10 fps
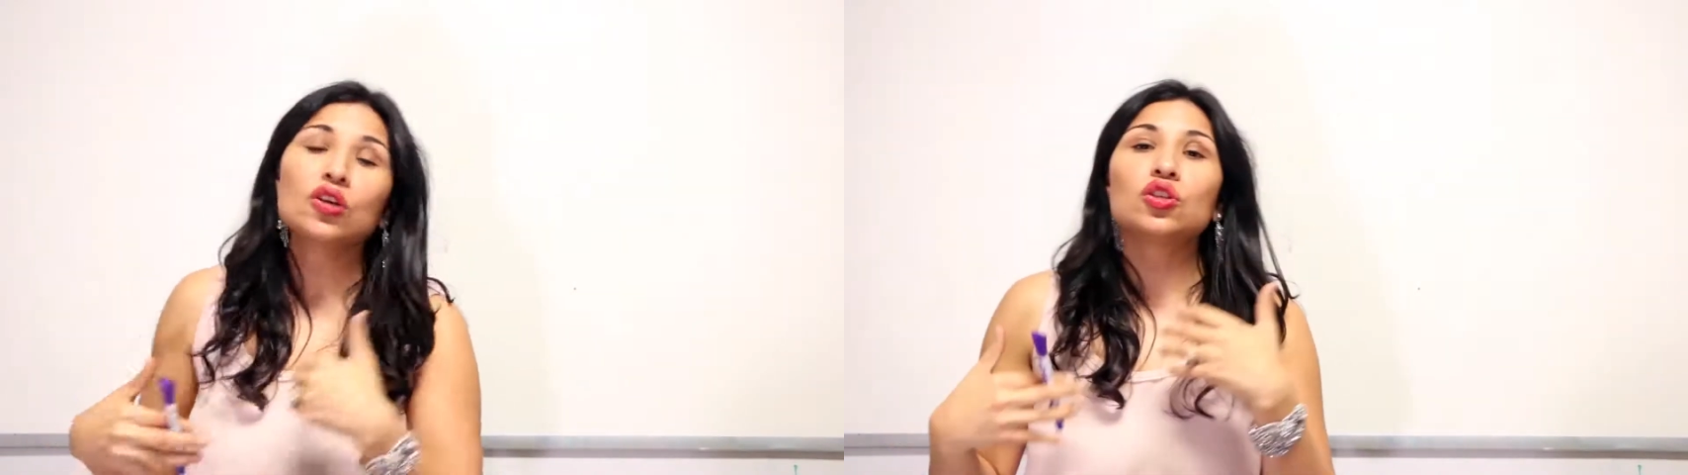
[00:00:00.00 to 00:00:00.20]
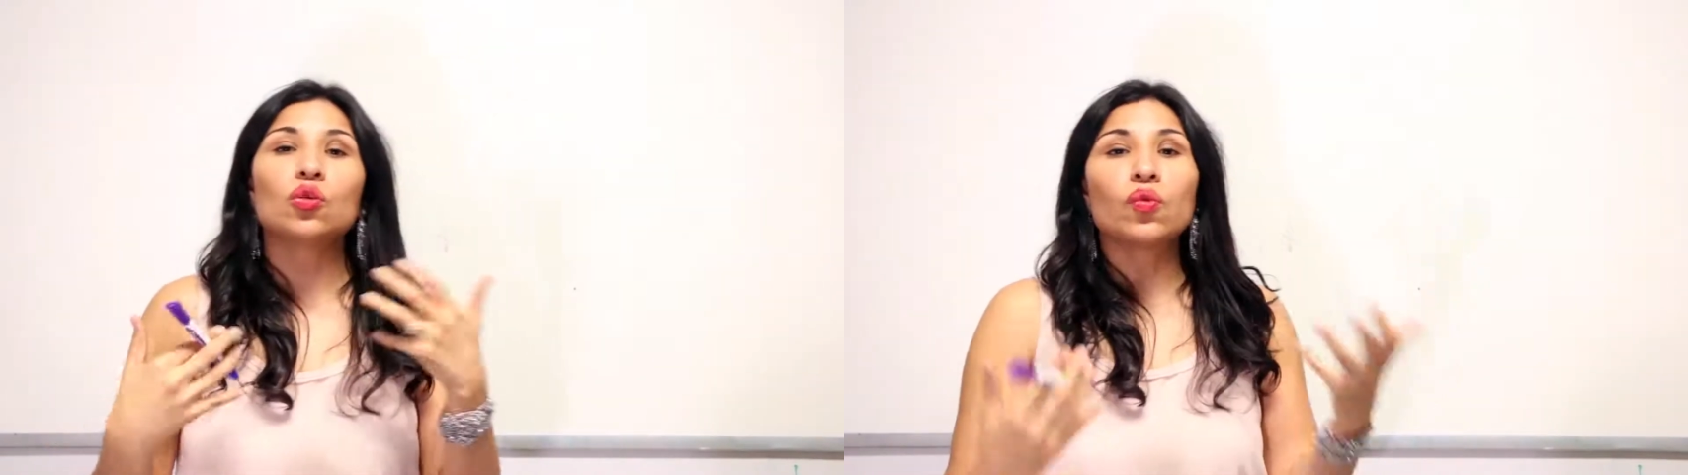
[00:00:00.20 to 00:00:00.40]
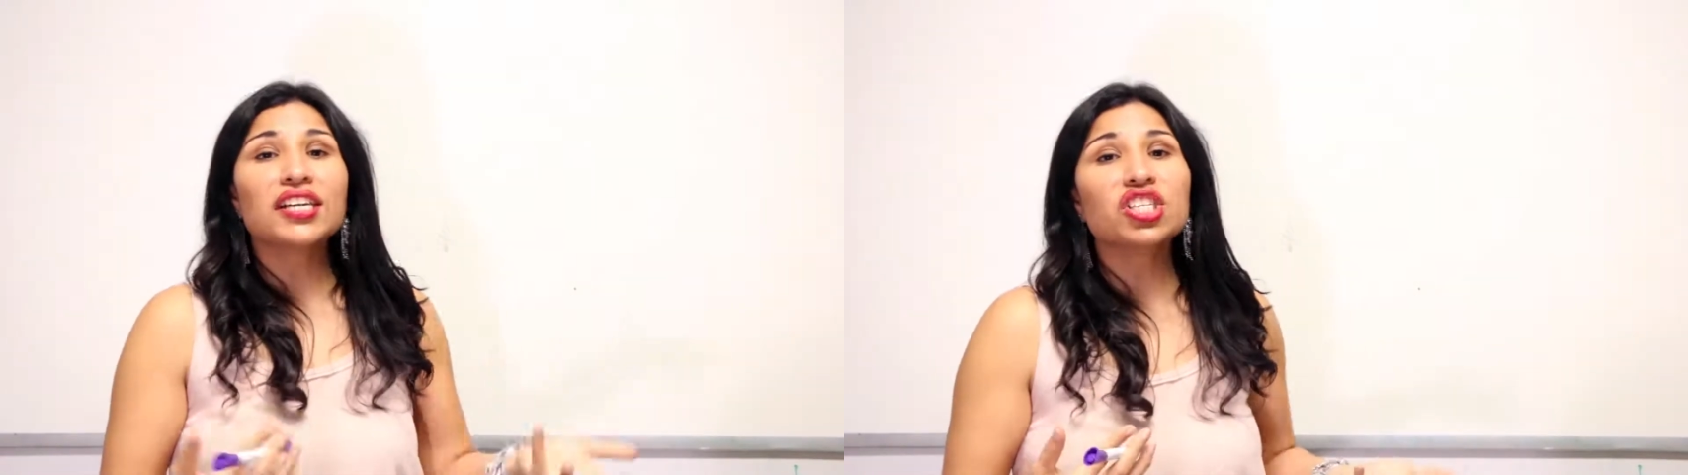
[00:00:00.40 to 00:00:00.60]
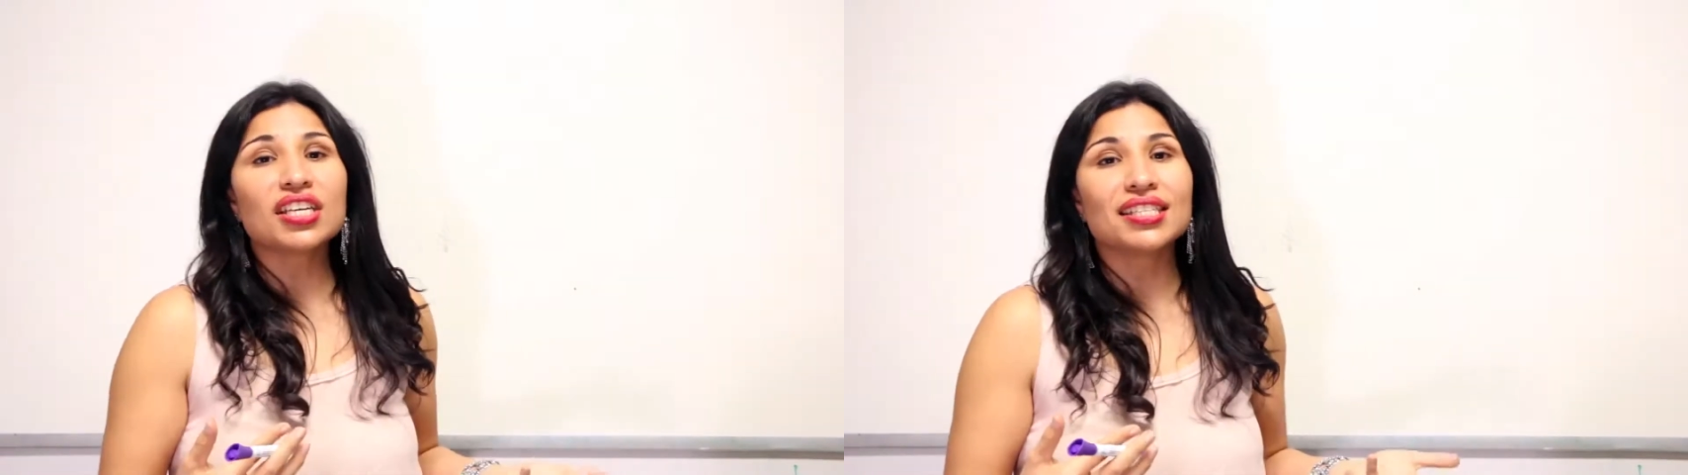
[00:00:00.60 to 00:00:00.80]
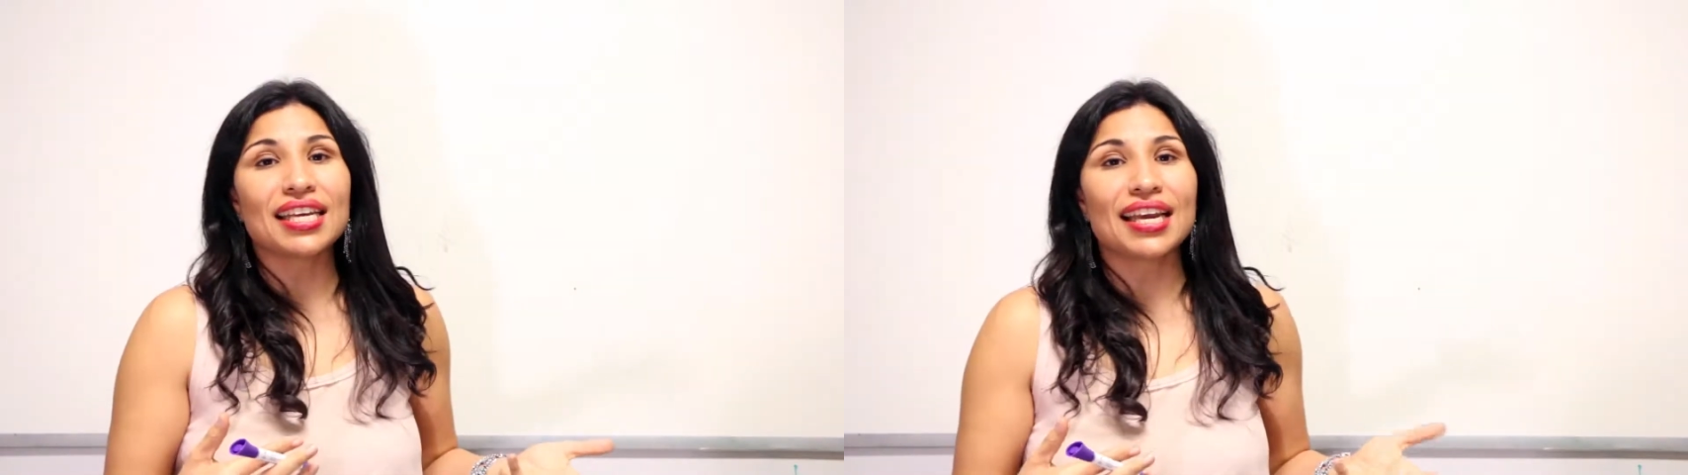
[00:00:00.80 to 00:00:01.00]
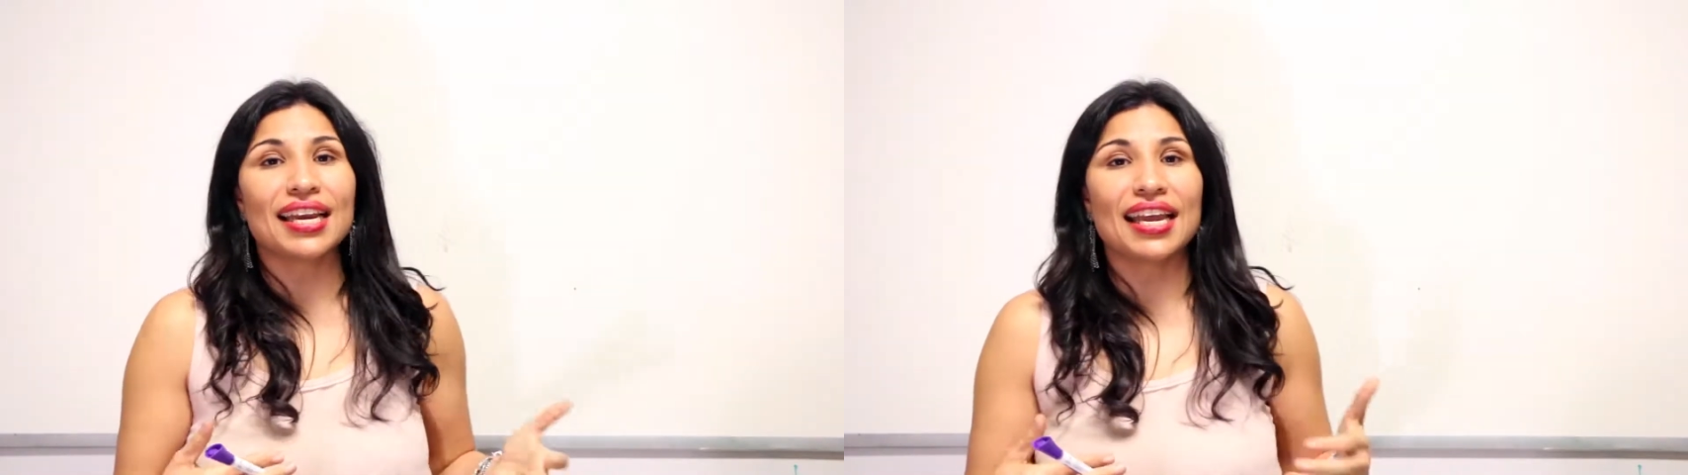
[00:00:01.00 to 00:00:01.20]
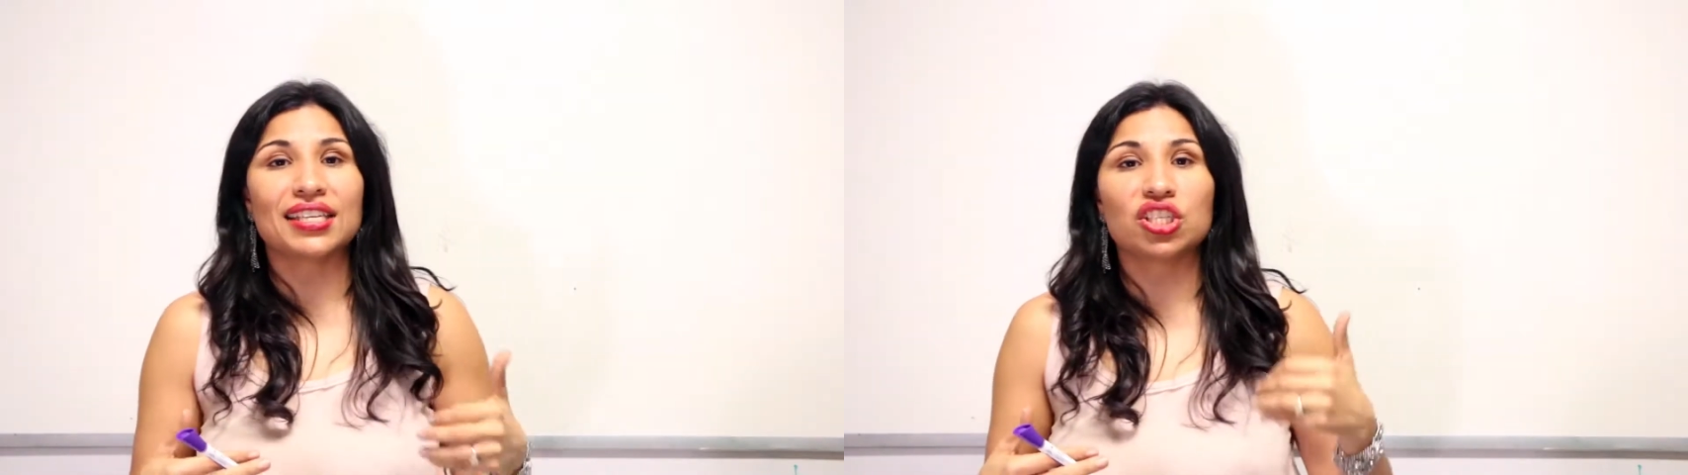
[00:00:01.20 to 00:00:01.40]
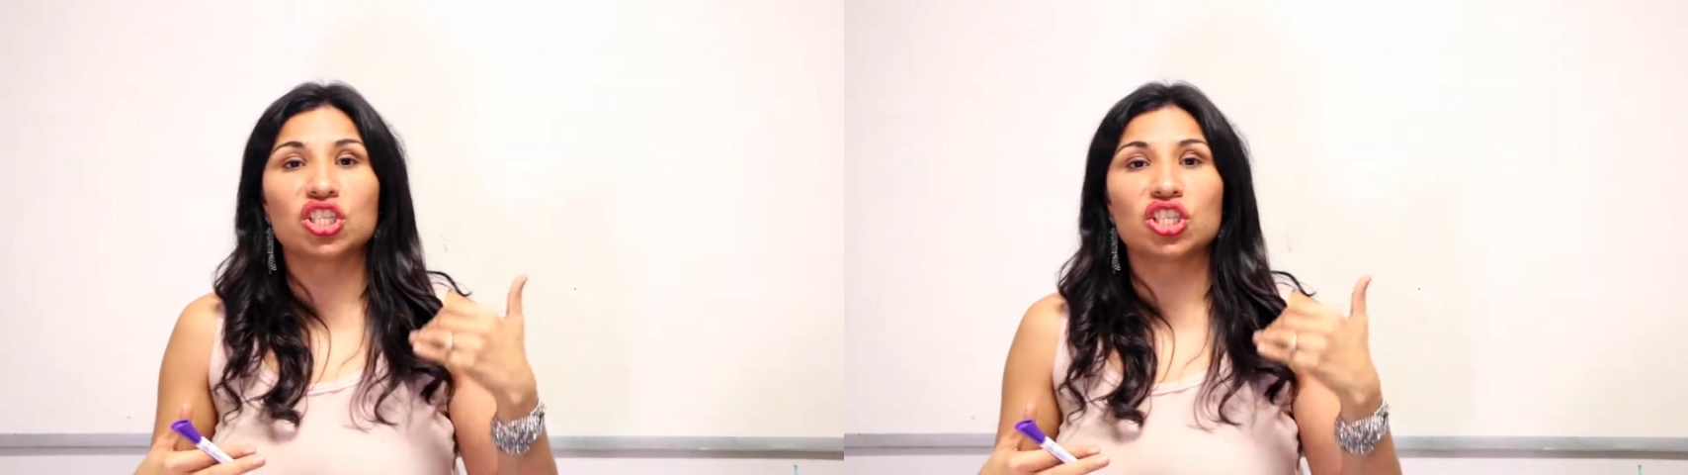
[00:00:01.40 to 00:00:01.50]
So what she did is